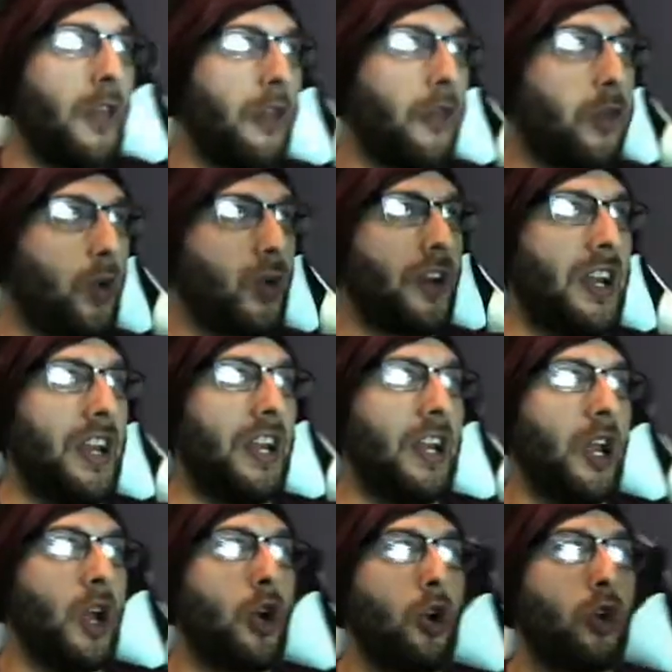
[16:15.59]
3
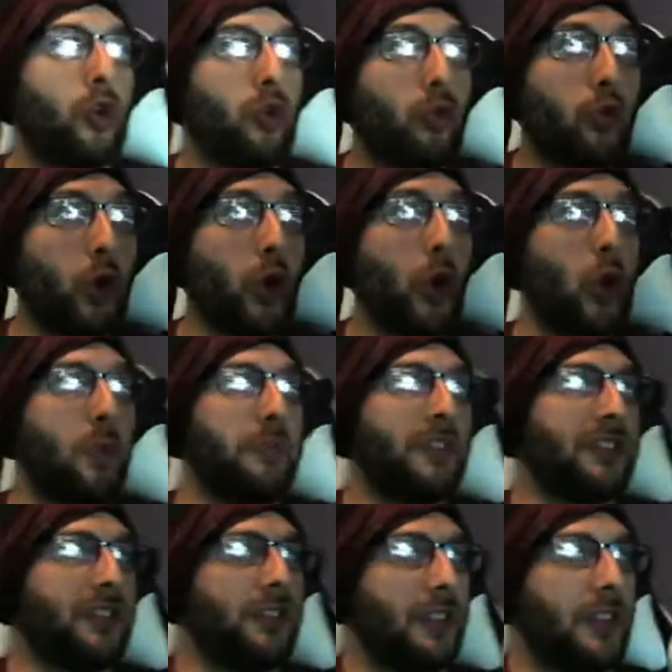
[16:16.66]

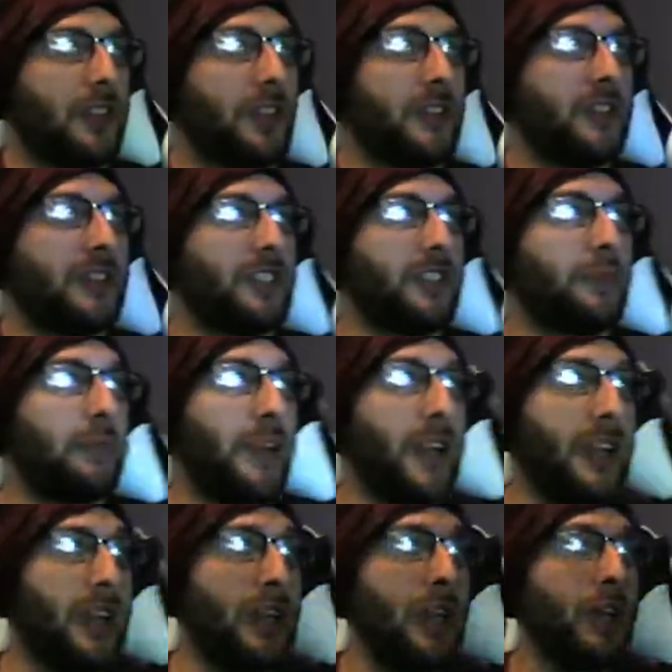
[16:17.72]
groups.
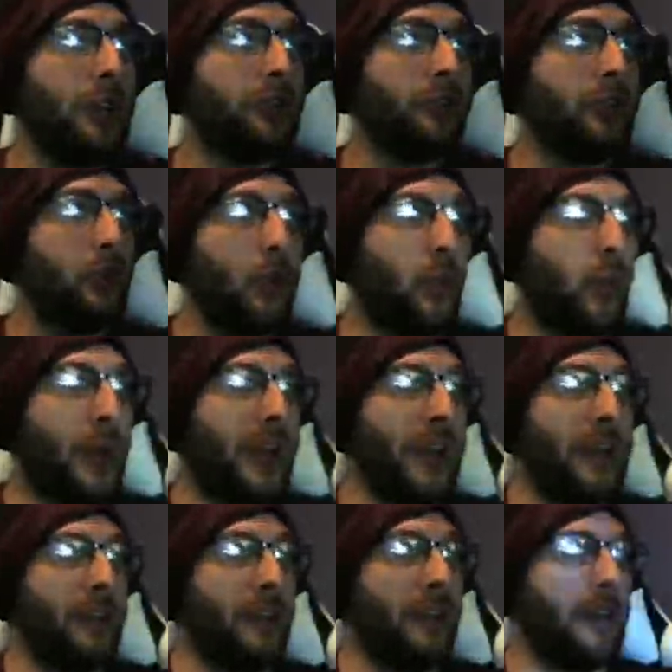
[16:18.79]
Spin to
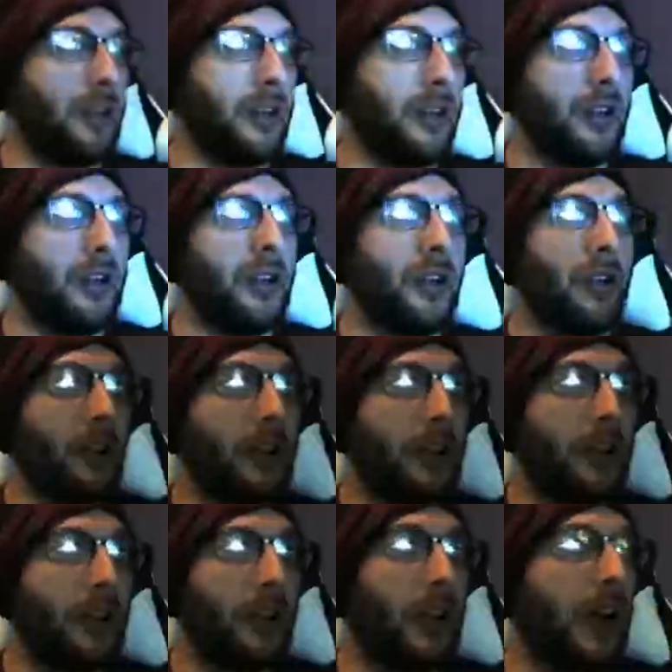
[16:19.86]
win.
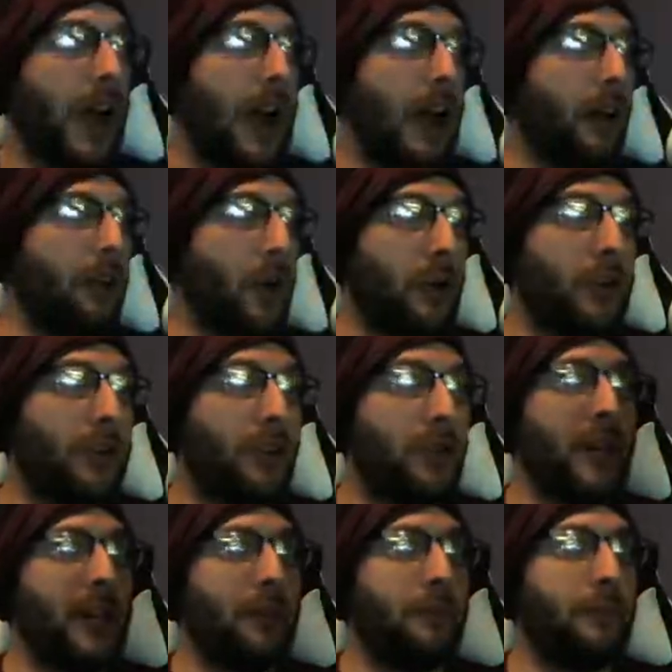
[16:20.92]
I don't know too
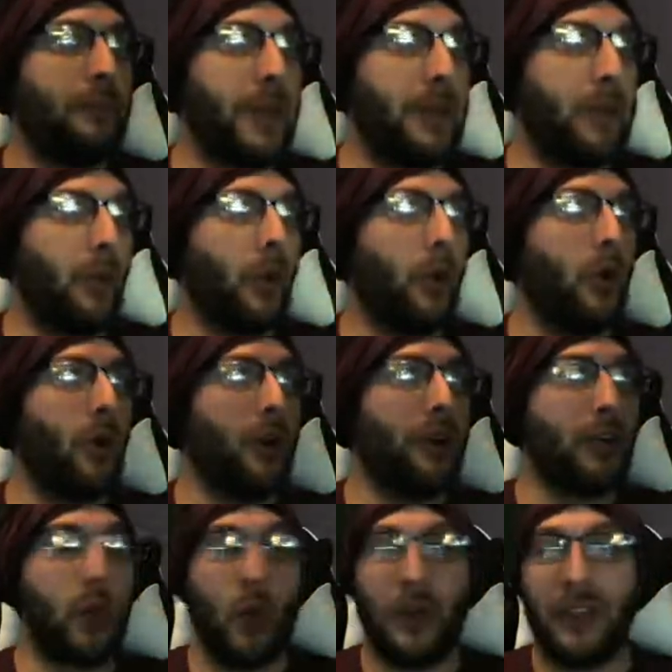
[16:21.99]
many people who are
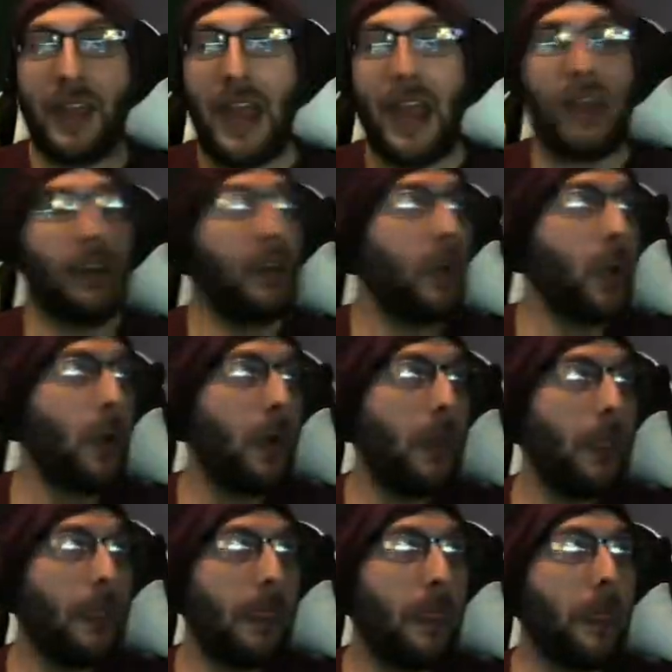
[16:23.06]
doing that
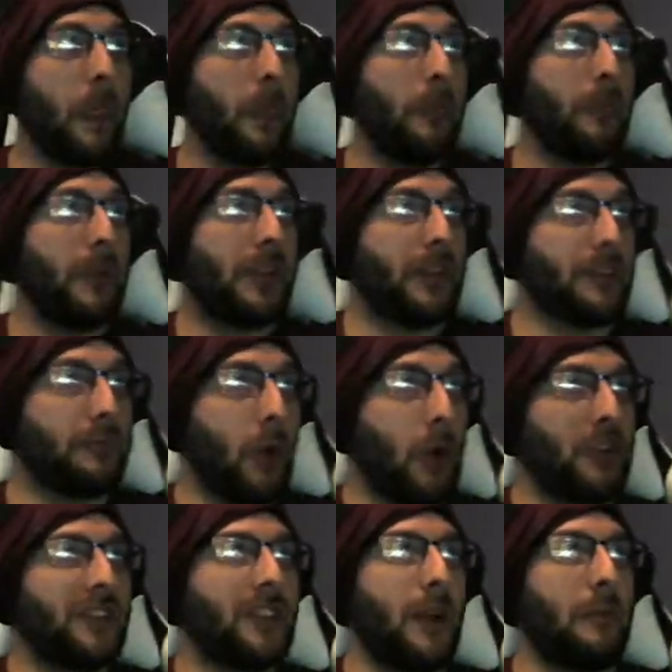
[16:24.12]
because
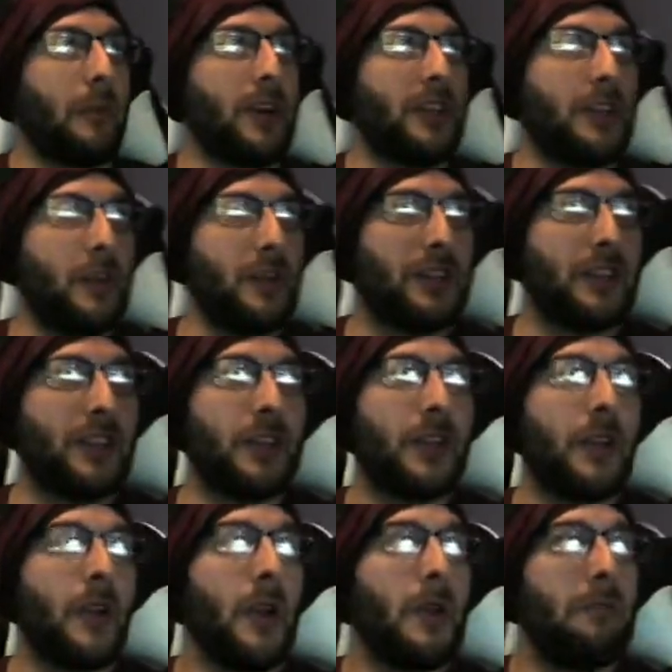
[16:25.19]
most of them are using
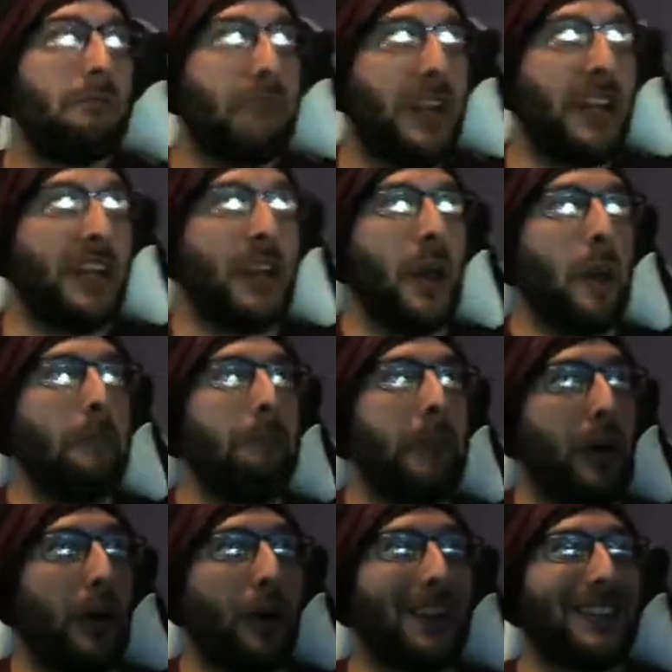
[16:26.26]
media
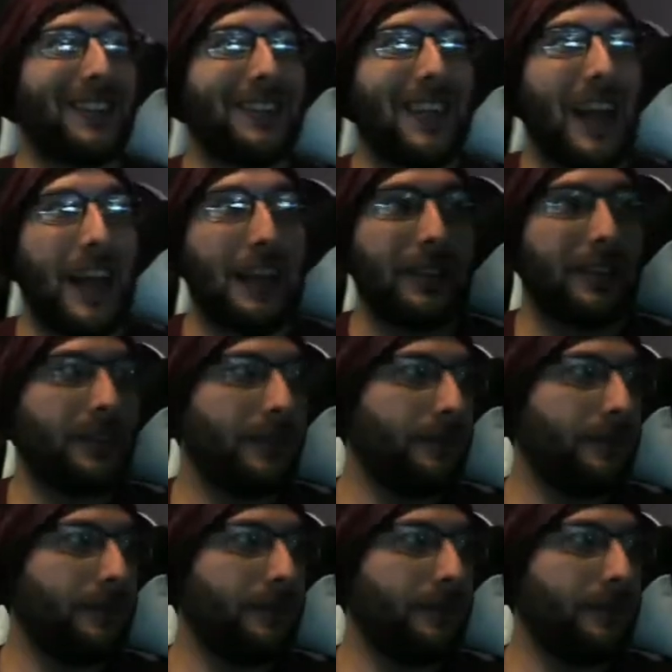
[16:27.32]
build sets.